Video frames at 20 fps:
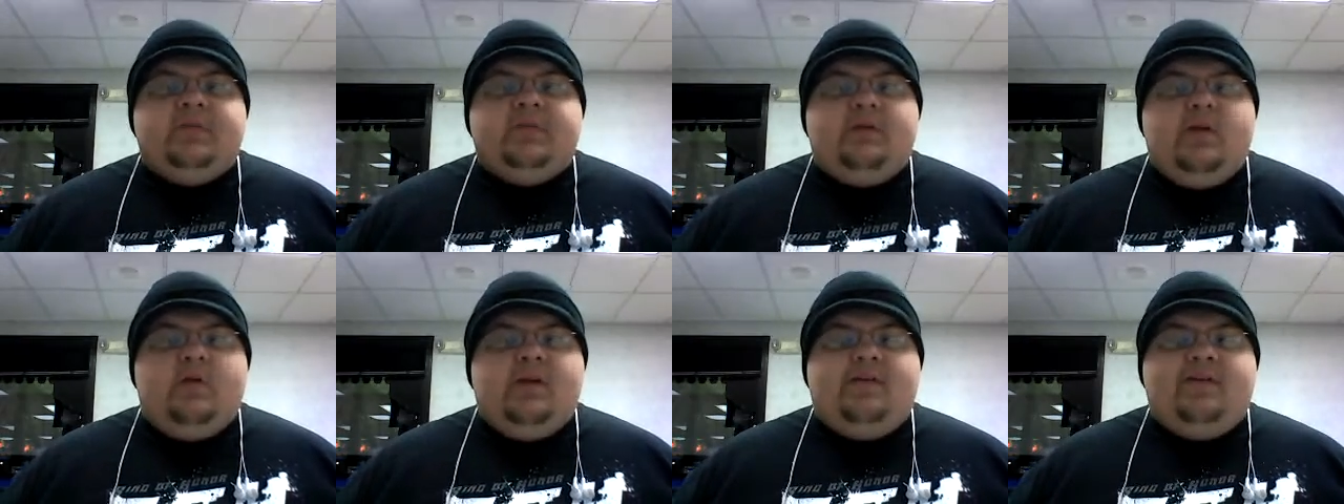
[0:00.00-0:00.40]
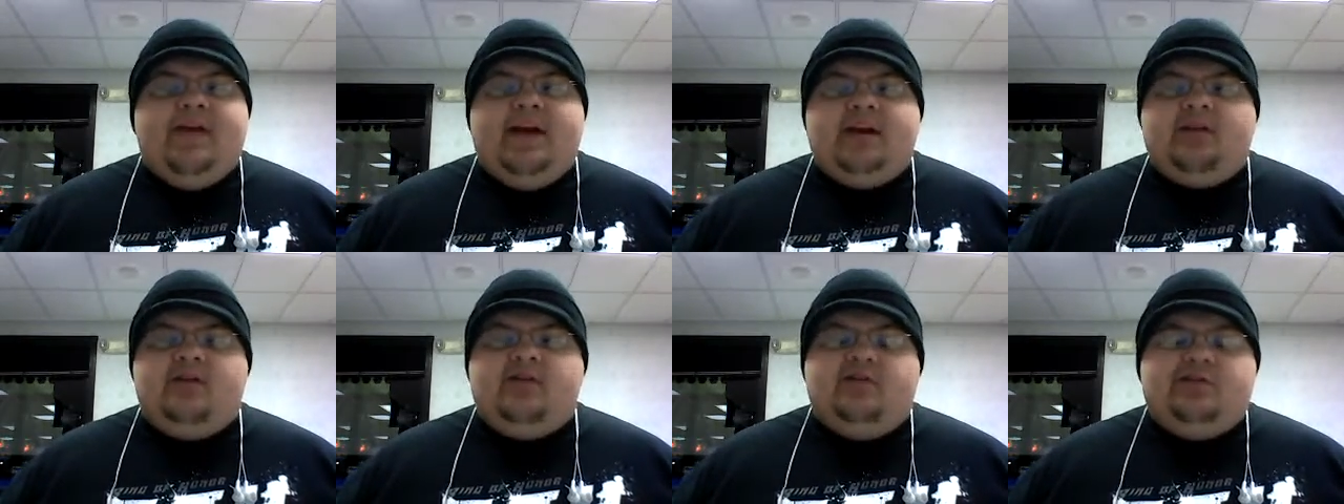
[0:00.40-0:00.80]
You know, they've
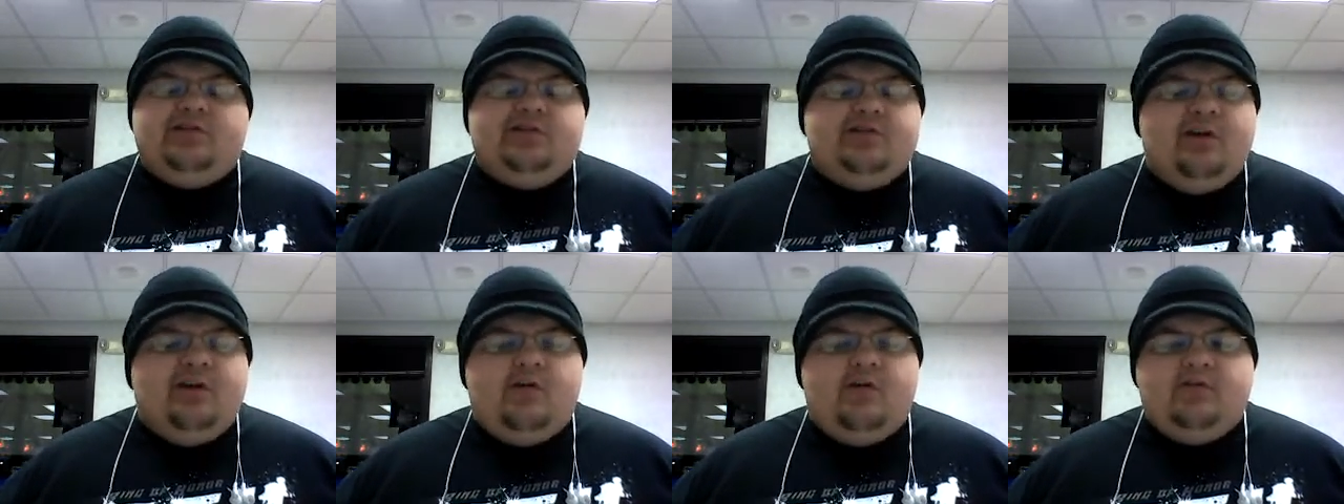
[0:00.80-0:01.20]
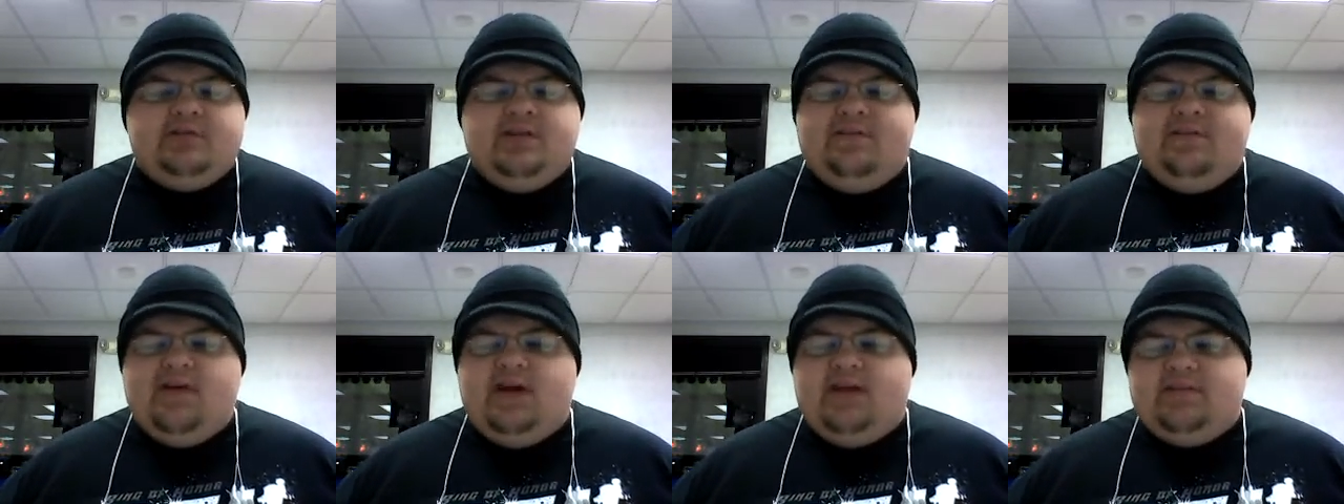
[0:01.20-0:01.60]
had good shows,
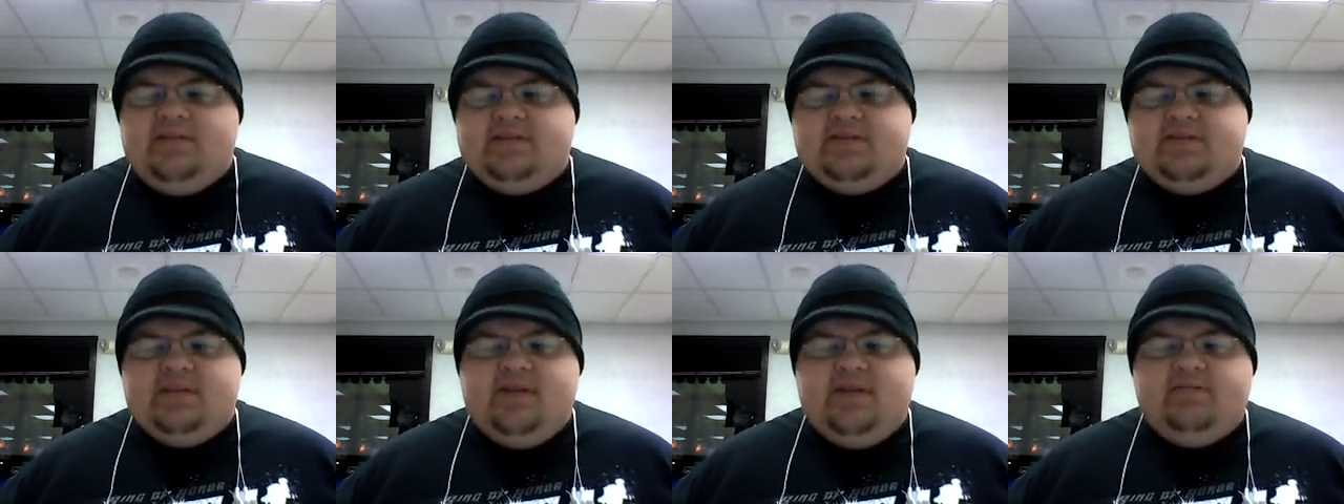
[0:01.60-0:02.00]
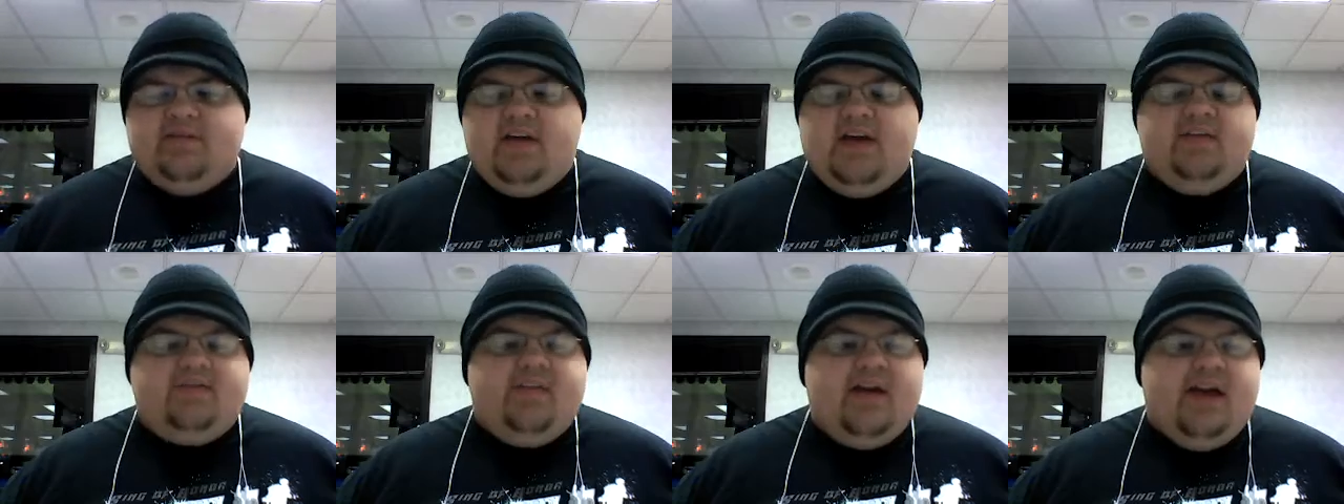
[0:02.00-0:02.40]
and they've had this, and they've
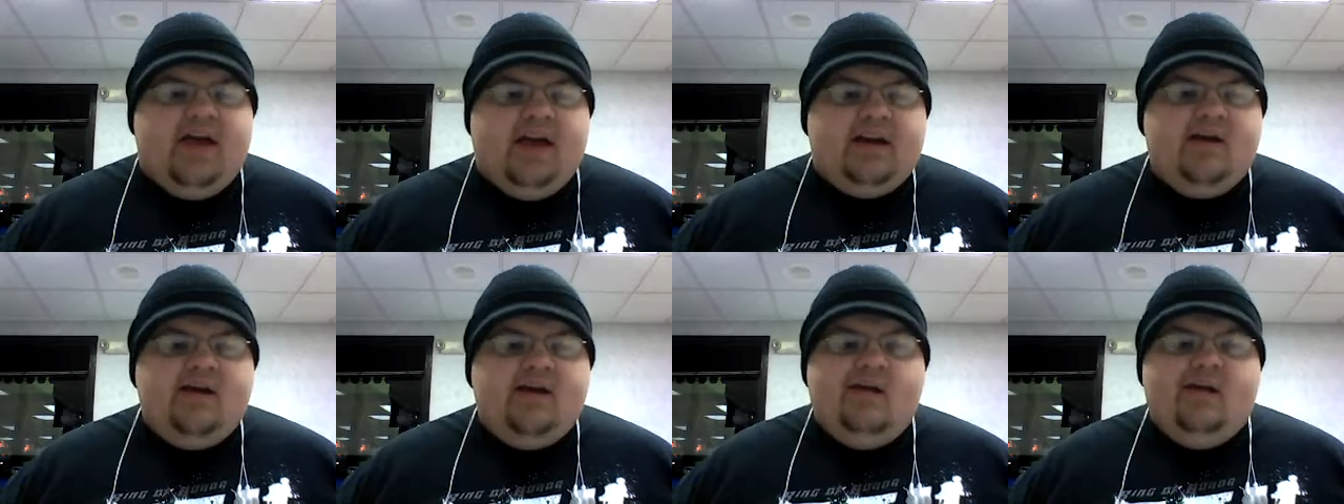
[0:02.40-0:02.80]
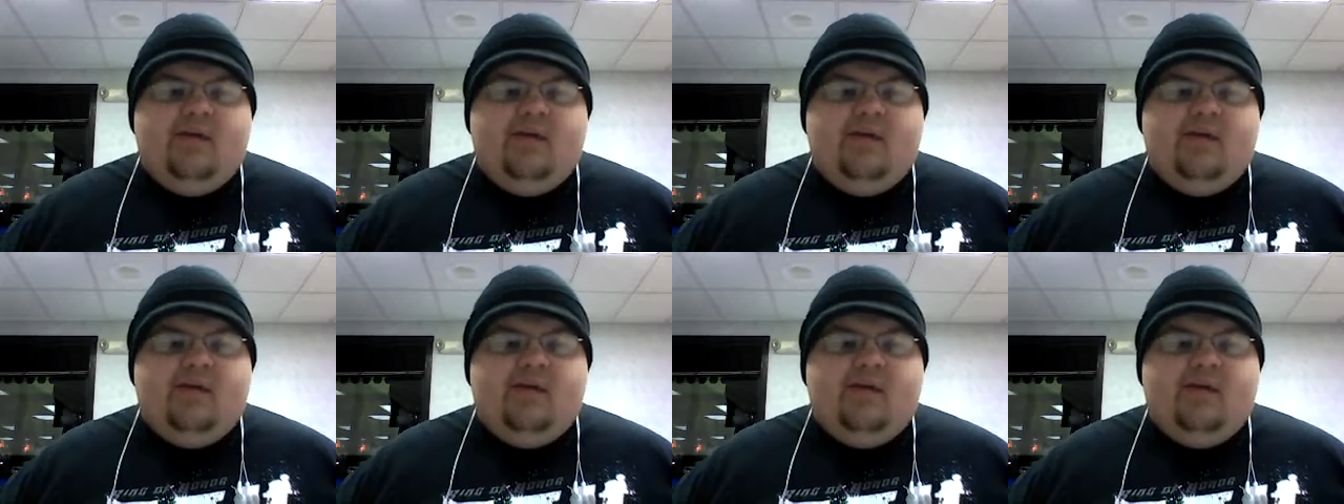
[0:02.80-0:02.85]
had that,